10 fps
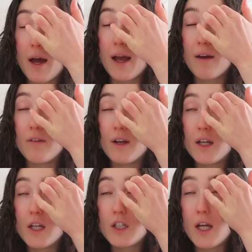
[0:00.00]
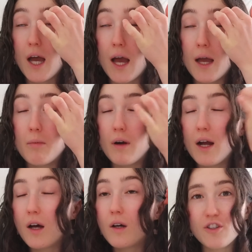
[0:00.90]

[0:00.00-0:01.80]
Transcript: I have an itchy eyebrow.